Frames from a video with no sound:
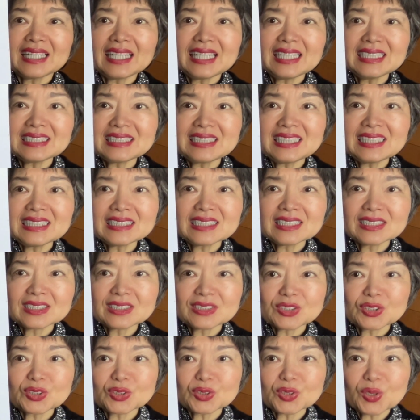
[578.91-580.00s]
is this
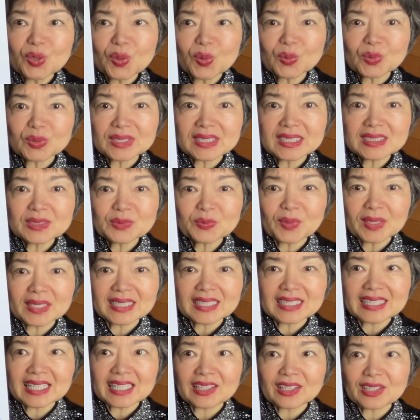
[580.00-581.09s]
stroke, this one,
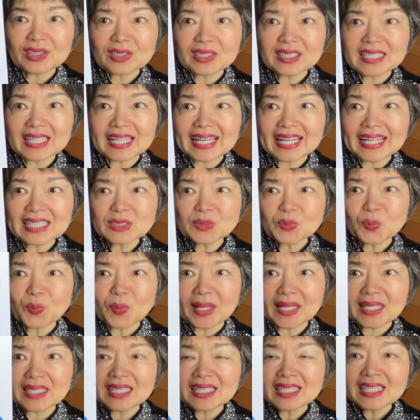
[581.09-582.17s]
the last
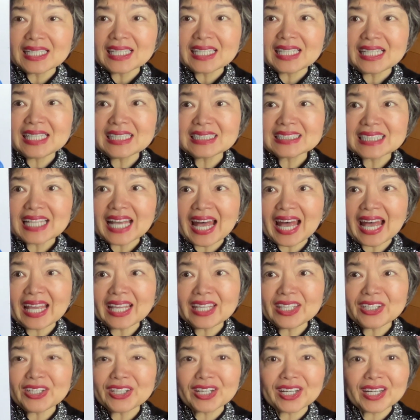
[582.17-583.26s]
one is
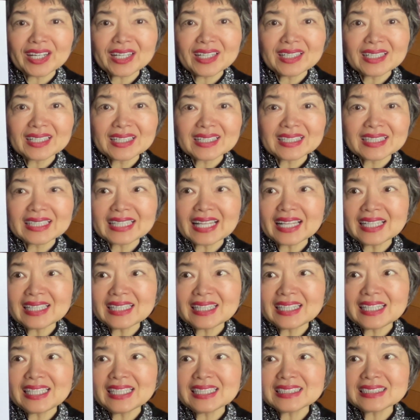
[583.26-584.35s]
higher
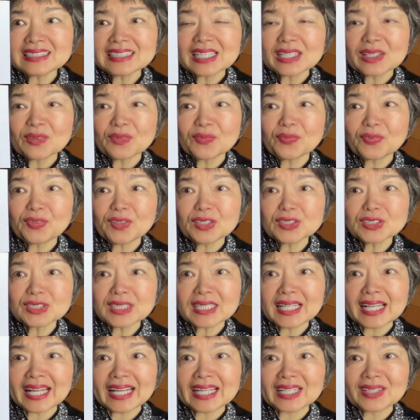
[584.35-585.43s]
than this first
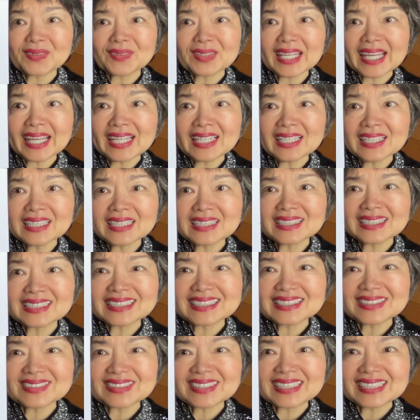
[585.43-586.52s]
line, okay?
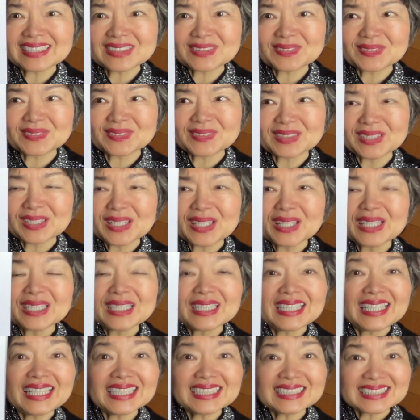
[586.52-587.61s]
So this
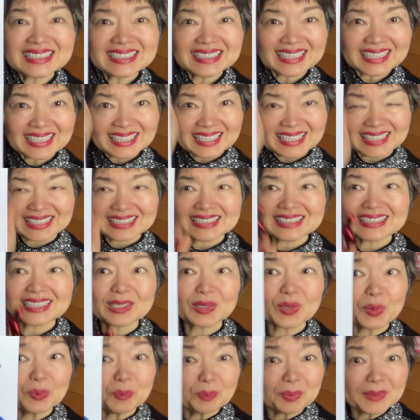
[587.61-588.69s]
is the
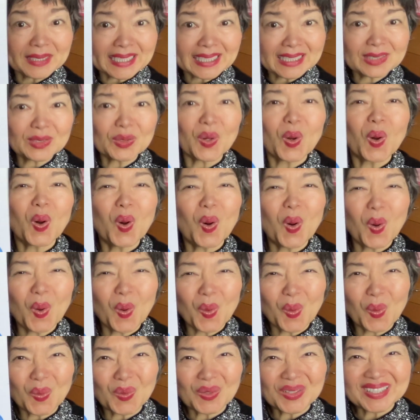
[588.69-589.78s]
complete
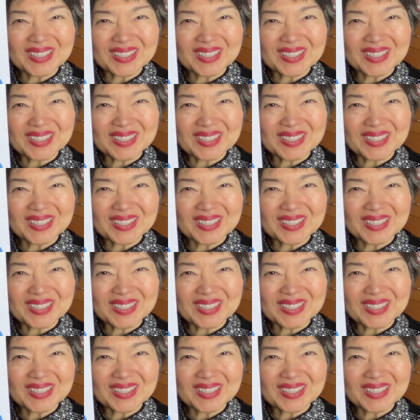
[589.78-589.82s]
O.